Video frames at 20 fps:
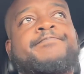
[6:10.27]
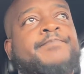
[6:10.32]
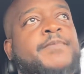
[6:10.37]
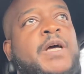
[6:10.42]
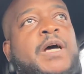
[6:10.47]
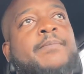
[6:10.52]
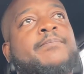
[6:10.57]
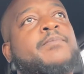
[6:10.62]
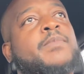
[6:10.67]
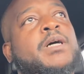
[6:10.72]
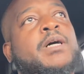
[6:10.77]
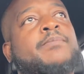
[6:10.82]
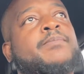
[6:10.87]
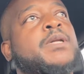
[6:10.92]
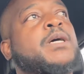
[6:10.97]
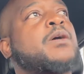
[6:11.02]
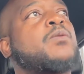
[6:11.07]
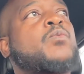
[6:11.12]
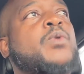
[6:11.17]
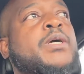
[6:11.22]
I'm
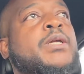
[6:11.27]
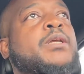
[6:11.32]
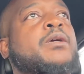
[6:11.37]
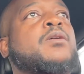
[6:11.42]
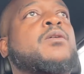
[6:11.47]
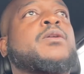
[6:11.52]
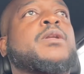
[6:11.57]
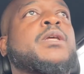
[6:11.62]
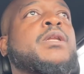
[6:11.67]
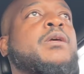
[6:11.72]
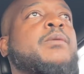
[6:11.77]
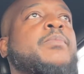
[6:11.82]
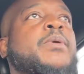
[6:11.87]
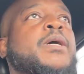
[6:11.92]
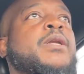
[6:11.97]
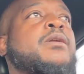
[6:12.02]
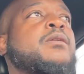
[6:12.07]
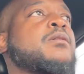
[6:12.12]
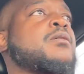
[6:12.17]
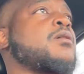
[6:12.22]
not waiting on
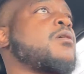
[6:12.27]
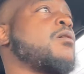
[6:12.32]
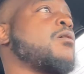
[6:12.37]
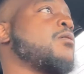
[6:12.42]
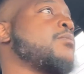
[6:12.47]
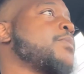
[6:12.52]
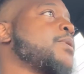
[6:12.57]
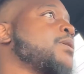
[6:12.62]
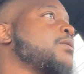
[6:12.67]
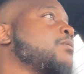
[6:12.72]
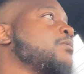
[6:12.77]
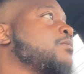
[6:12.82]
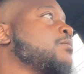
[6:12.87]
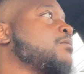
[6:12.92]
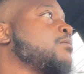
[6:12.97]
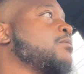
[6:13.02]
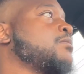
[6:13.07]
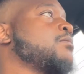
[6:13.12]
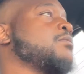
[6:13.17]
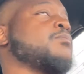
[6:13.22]
anybody to call me,
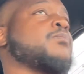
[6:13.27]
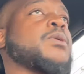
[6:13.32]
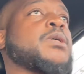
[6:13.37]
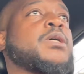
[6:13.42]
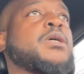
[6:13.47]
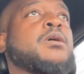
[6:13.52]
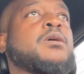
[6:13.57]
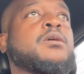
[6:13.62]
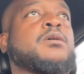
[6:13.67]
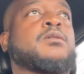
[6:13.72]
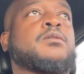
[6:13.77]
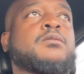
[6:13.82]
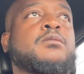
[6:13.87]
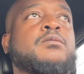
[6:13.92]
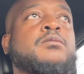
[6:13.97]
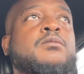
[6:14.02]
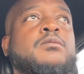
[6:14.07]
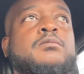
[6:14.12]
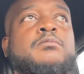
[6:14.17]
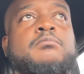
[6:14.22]

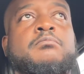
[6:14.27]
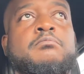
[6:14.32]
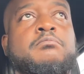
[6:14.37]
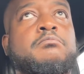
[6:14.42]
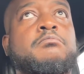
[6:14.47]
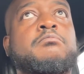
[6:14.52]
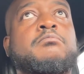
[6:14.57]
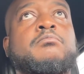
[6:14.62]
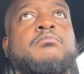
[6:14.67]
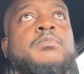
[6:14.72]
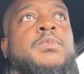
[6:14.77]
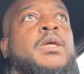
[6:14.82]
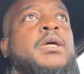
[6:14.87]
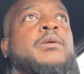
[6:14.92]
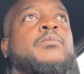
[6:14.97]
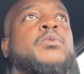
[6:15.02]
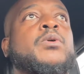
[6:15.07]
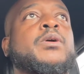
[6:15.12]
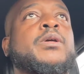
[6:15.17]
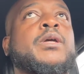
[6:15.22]
because,
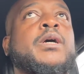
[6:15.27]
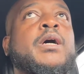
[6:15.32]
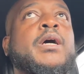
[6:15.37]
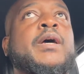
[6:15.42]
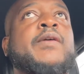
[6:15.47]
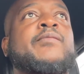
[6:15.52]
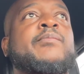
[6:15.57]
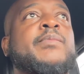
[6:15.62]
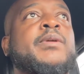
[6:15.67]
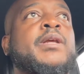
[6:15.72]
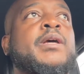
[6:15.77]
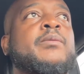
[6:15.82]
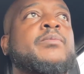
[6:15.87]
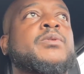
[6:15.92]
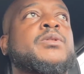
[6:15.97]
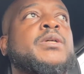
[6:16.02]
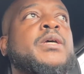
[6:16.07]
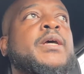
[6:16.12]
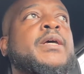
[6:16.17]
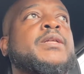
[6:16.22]
like, bro, y'all haven't been able
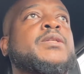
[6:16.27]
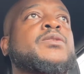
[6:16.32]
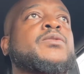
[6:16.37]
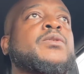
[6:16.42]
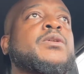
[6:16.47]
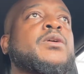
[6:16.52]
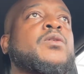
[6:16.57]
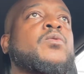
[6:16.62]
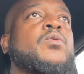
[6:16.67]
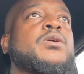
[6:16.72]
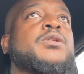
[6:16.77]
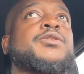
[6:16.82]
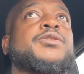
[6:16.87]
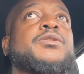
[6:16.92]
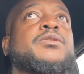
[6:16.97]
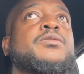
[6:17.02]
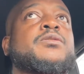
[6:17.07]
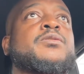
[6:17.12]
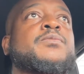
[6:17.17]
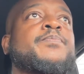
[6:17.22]
to answer any
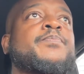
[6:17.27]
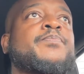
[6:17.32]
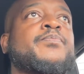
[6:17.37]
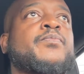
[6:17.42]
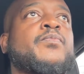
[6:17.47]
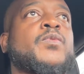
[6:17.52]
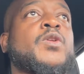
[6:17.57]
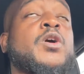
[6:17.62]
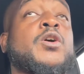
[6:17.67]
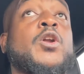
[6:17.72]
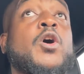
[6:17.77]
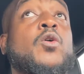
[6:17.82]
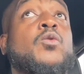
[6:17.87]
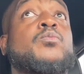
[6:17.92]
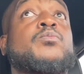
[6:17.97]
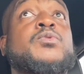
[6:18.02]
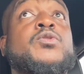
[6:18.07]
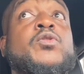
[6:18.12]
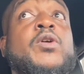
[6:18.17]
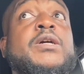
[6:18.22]
questions. I know,
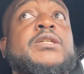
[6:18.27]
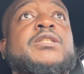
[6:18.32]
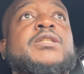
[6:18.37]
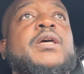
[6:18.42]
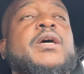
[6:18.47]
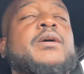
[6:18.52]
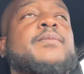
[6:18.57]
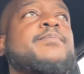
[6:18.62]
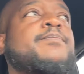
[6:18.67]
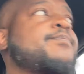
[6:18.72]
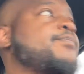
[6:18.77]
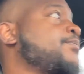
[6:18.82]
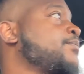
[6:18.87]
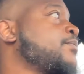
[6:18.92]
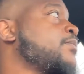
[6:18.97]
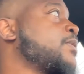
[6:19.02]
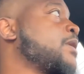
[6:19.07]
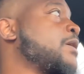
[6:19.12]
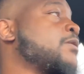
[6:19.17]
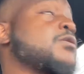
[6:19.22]
scratch that.
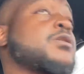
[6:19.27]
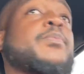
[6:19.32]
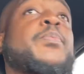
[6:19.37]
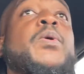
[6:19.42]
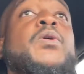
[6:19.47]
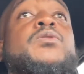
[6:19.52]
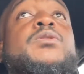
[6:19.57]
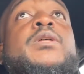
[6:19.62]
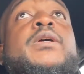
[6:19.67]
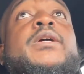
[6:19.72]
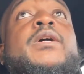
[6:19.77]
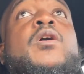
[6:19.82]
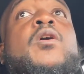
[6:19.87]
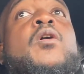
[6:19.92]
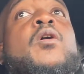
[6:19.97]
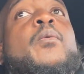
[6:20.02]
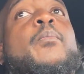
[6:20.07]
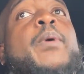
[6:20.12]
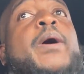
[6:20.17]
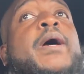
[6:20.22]
They're supposed to
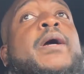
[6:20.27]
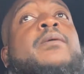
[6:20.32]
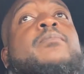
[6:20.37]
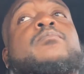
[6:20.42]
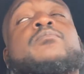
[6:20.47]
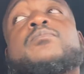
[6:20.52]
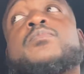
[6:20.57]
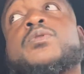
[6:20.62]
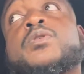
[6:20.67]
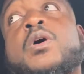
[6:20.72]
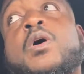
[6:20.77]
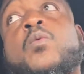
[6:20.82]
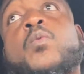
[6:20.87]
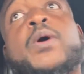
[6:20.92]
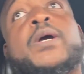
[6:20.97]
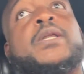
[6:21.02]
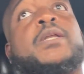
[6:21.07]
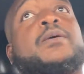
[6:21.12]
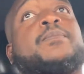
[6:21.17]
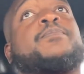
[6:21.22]
call back, so I
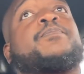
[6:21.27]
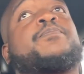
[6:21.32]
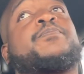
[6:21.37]
waited.